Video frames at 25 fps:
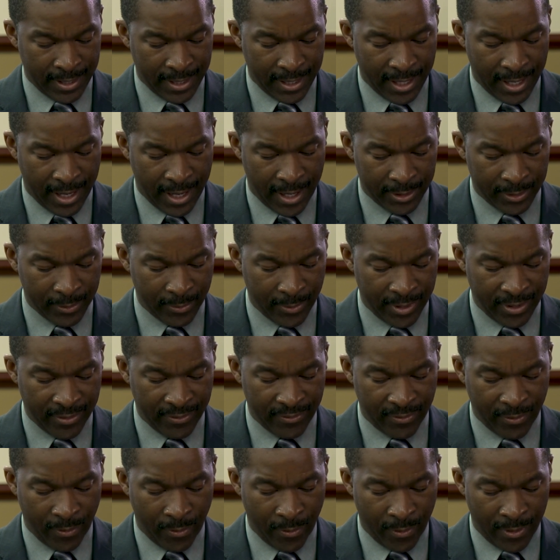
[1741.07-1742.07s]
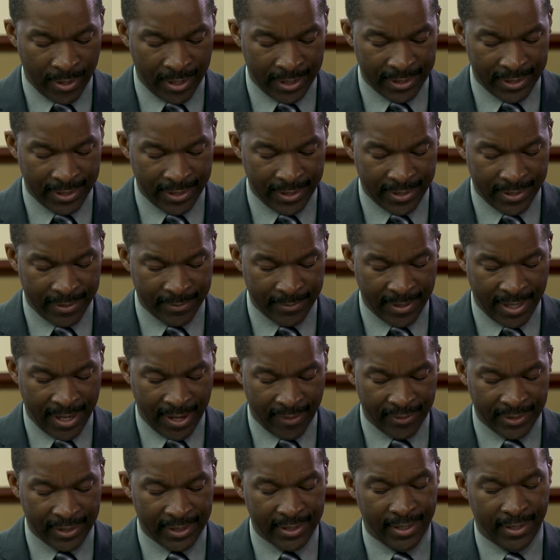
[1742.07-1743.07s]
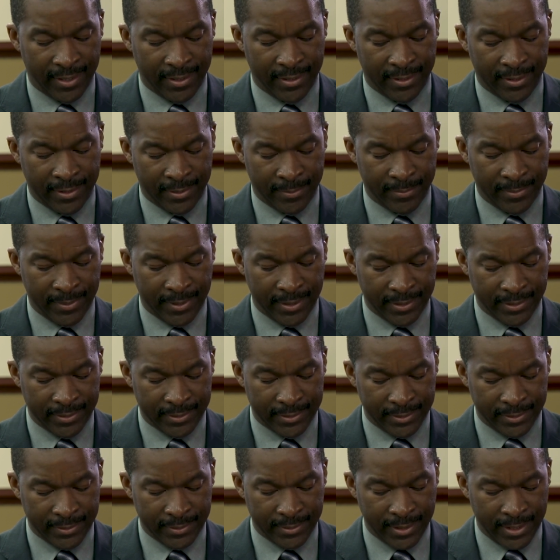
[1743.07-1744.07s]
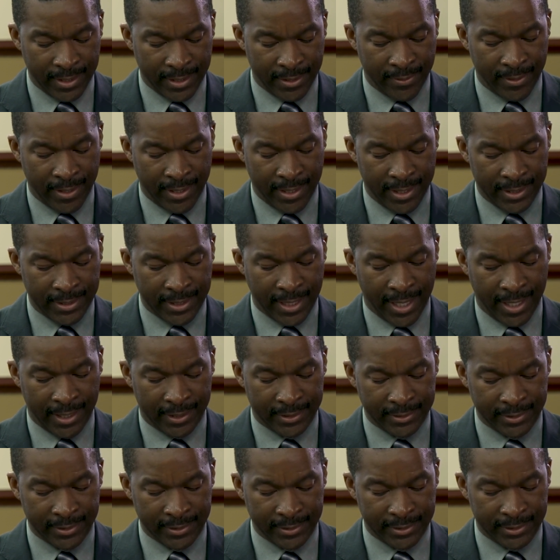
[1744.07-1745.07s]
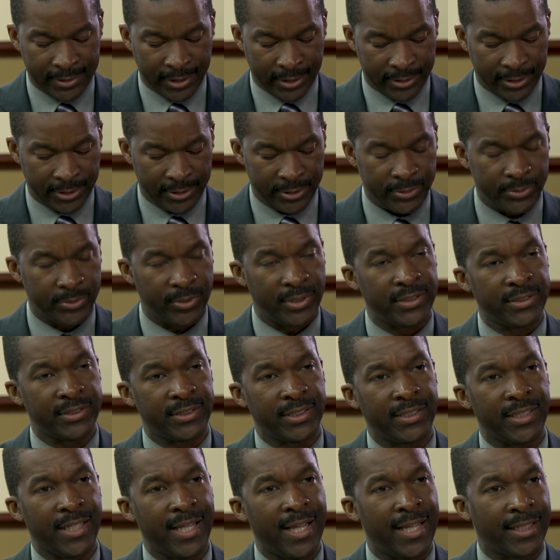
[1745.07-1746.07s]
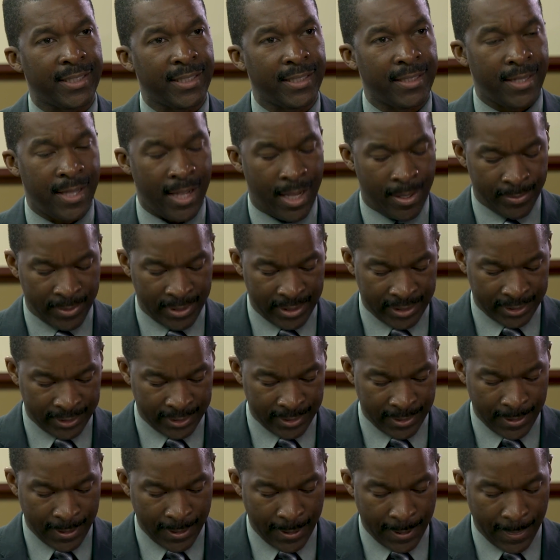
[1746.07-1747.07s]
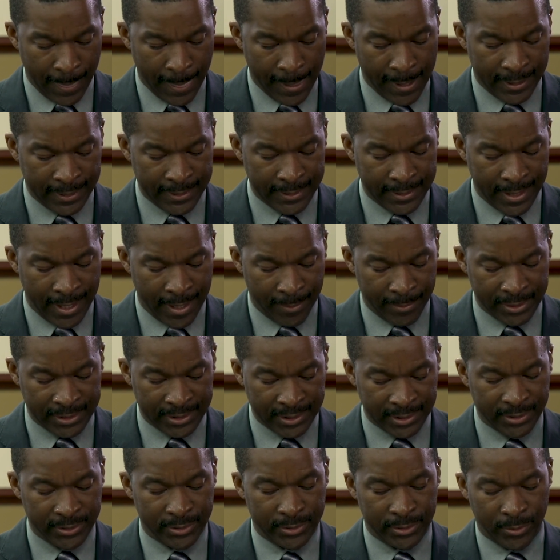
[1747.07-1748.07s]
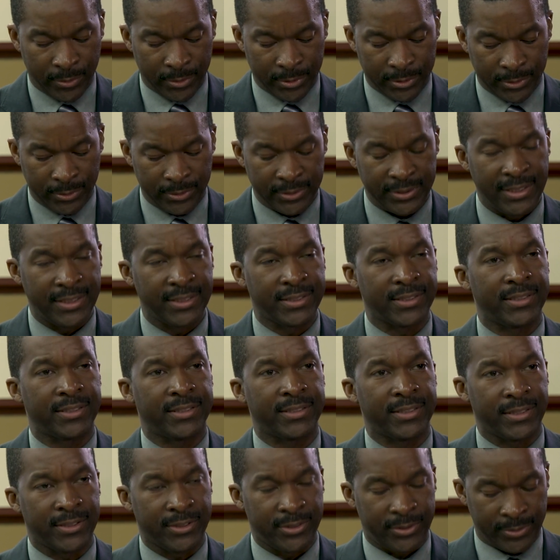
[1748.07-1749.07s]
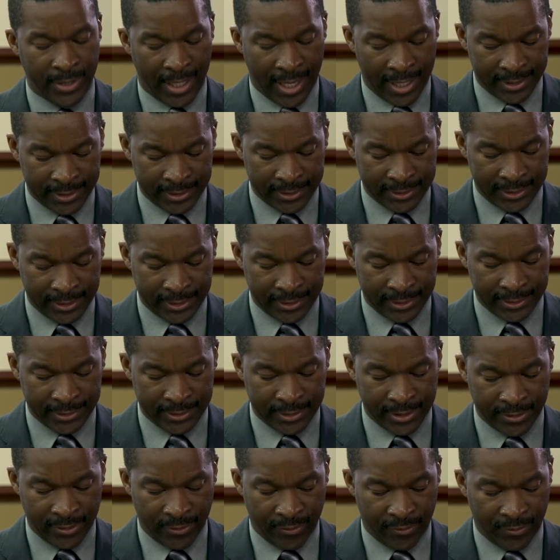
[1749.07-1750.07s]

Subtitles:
how do we avoid having enact such a stringent economic and damaging social distancing strategies in the